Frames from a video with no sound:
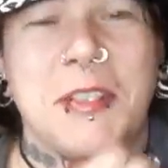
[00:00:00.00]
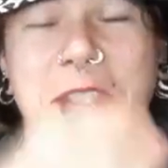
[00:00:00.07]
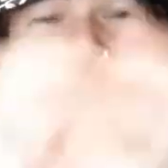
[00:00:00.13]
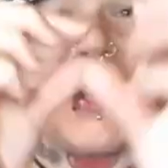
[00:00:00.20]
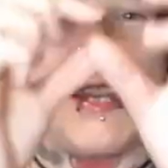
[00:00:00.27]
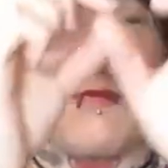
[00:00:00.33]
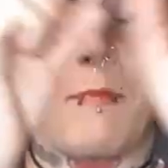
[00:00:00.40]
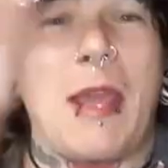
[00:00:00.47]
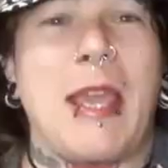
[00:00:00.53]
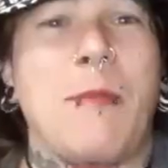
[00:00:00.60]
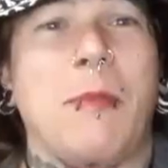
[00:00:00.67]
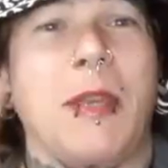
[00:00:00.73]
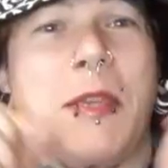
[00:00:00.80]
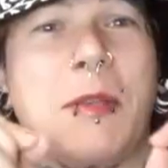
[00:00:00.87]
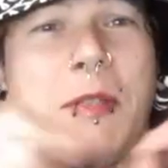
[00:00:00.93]
you just had a
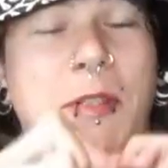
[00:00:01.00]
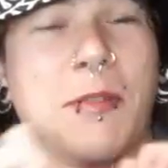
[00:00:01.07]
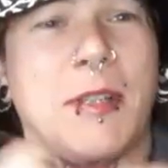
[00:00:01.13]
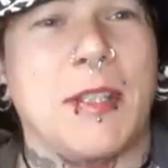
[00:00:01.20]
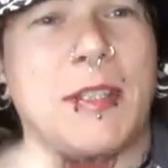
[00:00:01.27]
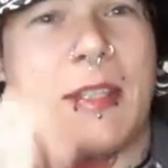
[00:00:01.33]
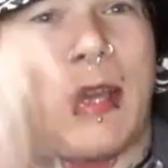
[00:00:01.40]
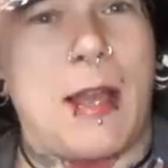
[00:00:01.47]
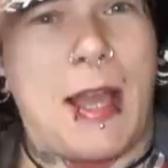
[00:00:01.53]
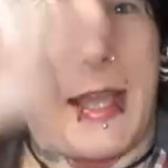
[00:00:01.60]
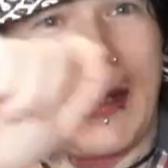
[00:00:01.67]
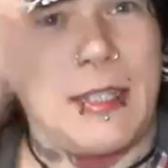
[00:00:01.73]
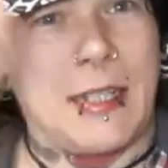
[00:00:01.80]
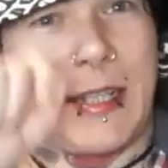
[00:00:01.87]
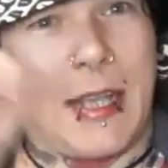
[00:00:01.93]
paper uterus that I
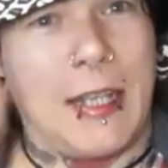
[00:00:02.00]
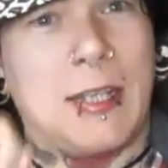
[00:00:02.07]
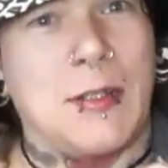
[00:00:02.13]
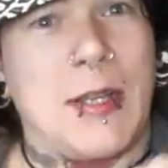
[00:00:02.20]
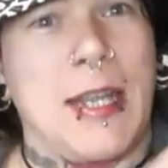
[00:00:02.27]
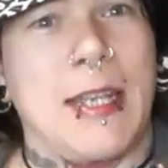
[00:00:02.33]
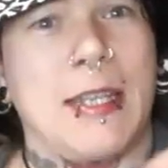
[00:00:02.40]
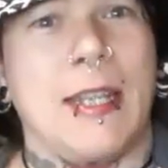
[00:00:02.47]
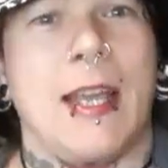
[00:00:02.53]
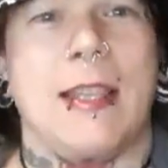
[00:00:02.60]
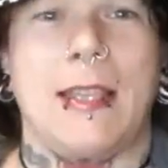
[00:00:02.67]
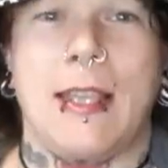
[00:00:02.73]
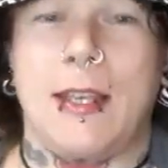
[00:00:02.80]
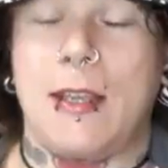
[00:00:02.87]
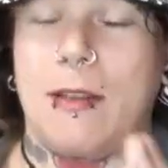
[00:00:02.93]
had to colour in
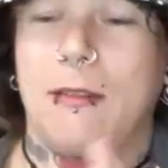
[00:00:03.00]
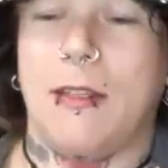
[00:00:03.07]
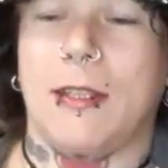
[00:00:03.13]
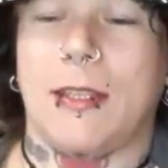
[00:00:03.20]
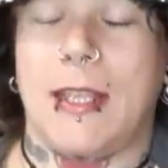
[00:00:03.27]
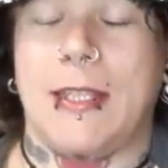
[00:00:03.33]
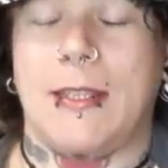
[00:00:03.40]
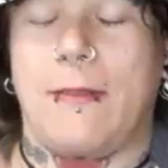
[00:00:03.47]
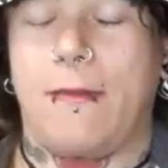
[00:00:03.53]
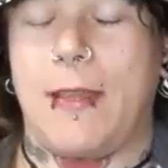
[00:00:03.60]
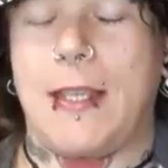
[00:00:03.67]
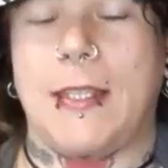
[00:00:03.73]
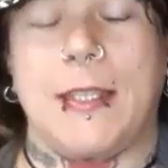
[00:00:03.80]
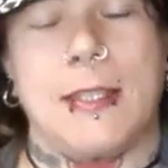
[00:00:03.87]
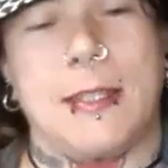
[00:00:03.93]
and then, oh look, there's a
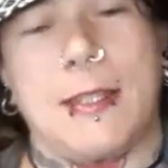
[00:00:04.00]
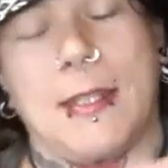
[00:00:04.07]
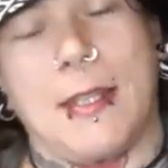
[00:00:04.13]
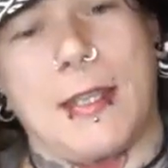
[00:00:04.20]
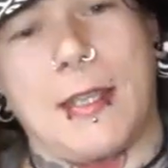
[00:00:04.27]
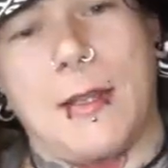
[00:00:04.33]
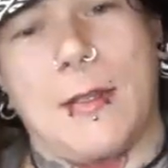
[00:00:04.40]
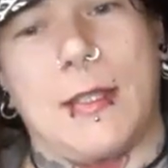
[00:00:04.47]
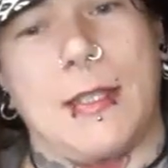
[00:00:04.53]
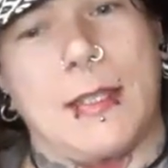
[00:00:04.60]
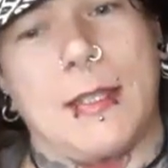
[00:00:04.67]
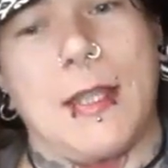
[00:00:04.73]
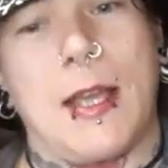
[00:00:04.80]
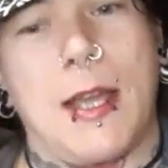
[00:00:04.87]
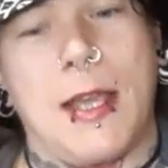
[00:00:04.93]
fetus and it goes
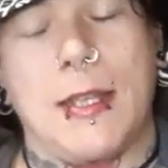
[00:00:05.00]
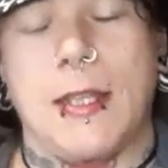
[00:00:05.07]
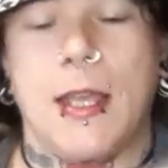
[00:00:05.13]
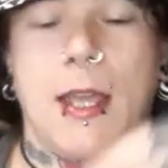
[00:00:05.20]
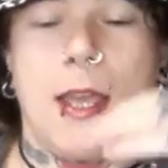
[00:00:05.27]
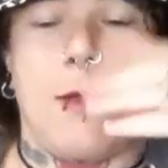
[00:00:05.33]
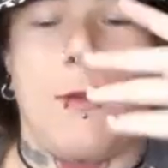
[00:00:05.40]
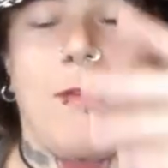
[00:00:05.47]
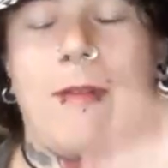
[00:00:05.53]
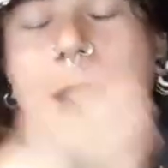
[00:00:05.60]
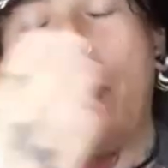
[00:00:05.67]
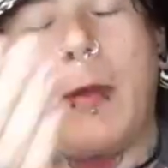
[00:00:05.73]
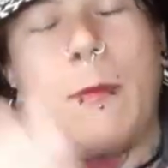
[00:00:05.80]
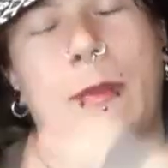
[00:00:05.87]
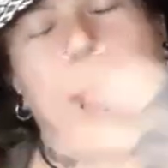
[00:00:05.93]
inside and we
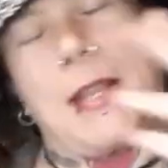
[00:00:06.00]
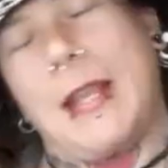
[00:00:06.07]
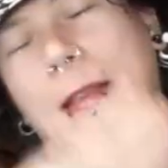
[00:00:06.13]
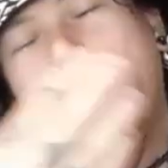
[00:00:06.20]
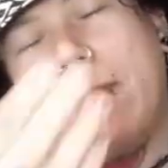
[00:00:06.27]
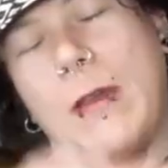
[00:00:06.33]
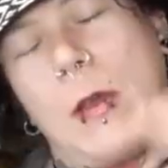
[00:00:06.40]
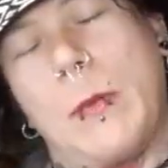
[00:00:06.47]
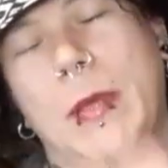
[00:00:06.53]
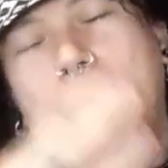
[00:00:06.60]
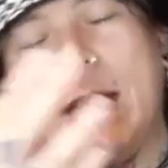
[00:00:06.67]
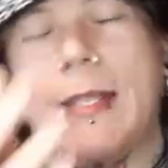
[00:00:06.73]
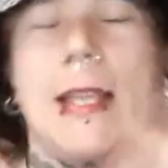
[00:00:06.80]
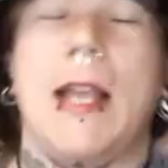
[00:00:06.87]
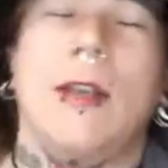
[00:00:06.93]
wrap it with cling film
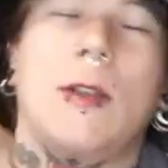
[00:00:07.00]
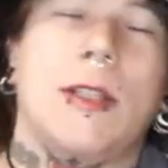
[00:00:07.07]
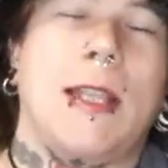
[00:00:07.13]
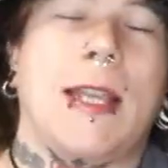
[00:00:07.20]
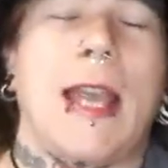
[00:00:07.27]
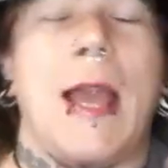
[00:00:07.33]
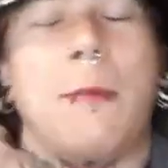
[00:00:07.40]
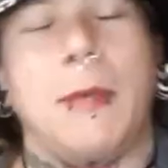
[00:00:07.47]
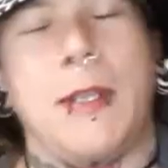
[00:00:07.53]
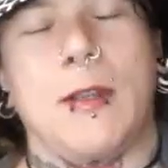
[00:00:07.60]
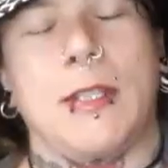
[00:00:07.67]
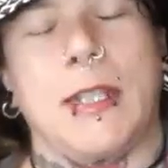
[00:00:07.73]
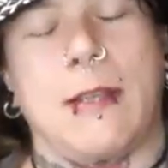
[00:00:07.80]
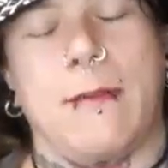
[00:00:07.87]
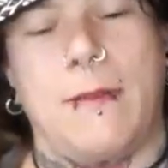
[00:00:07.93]
because that looks like
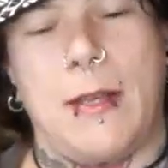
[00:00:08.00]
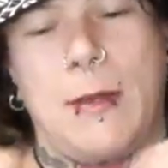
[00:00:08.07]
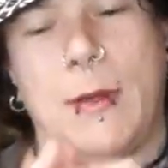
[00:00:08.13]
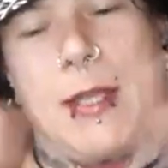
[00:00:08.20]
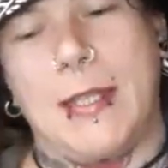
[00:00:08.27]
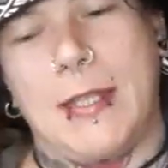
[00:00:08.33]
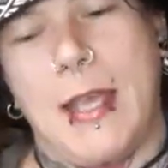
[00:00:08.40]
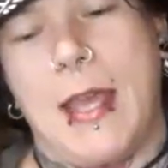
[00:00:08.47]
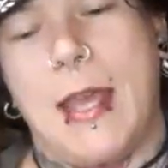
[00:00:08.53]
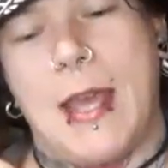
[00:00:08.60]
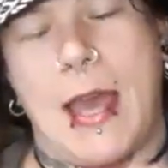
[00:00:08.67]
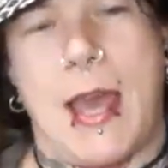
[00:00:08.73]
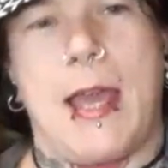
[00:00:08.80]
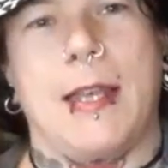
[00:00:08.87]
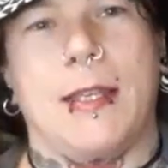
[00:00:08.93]
amniotic fluid
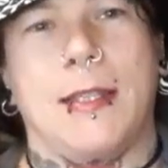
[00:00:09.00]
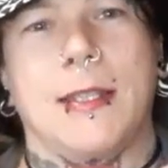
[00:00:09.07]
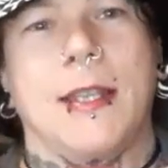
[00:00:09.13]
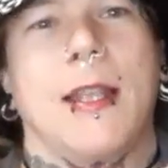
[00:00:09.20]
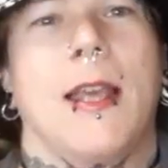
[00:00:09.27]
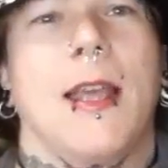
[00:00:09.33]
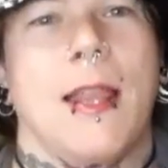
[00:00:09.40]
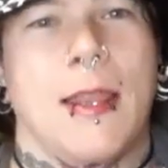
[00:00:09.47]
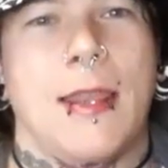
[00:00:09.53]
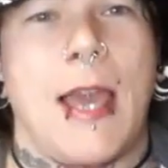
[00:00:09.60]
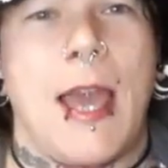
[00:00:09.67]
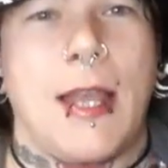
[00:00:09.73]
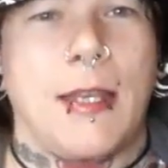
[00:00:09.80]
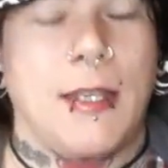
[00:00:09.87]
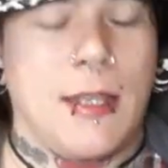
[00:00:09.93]
and
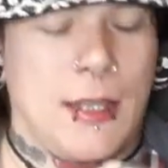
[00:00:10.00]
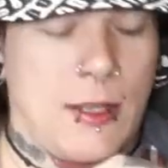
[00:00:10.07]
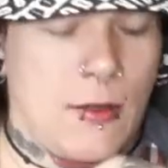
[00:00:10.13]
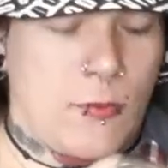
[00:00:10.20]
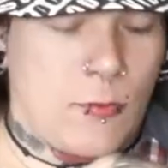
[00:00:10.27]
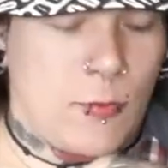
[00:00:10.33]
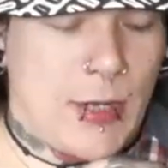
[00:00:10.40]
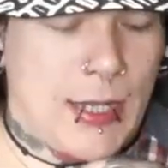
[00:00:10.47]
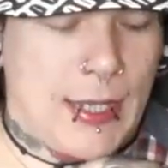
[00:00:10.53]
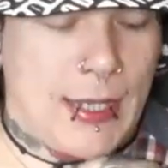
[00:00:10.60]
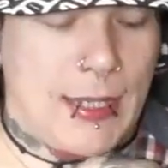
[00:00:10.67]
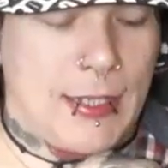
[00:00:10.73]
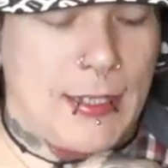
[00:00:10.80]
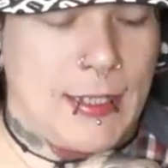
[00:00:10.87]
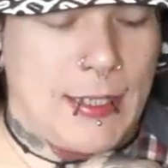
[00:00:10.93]
that
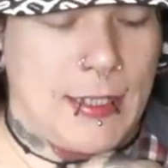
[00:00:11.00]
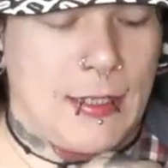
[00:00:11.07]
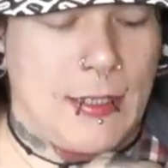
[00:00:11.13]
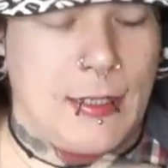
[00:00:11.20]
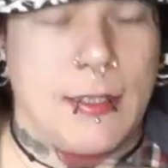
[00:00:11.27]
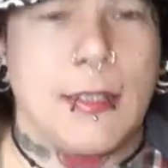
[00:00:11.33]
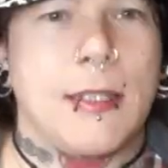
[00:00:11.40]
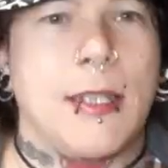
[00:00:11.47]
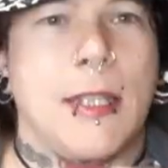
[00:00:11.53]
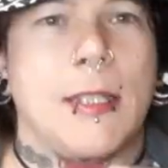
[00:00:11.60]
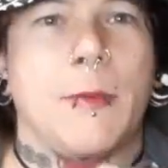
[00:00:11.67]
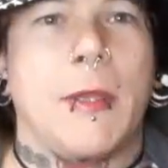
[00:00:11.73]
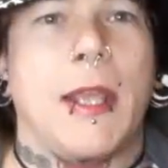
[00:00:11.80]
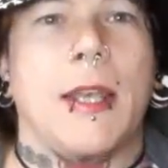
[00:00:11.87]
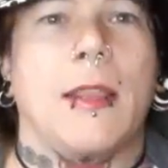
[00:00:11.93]
really didn't
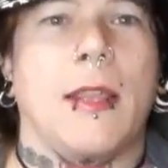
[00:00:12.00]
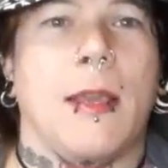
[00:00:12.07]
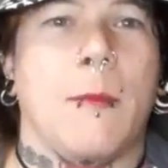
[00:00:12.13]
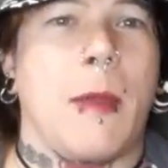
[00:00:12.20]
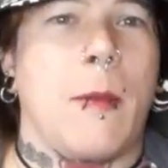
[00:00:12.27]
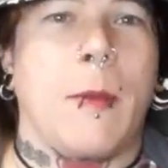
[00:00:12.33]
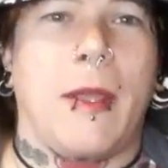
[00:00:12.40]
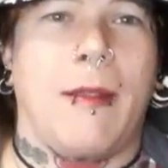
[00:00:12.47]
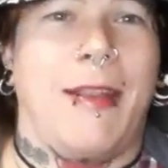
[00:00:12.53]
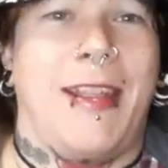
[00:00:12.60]
teach me anything about